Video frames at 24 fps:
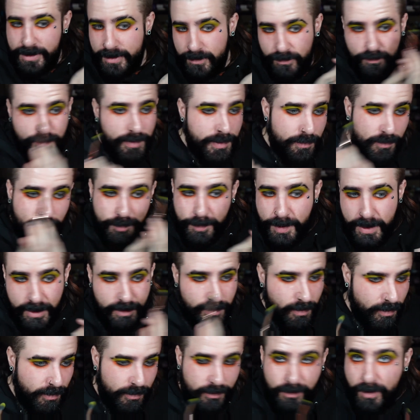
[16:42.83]
then we will
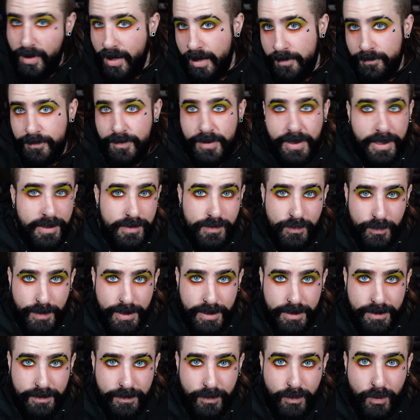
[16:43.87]
pick our crime for next week,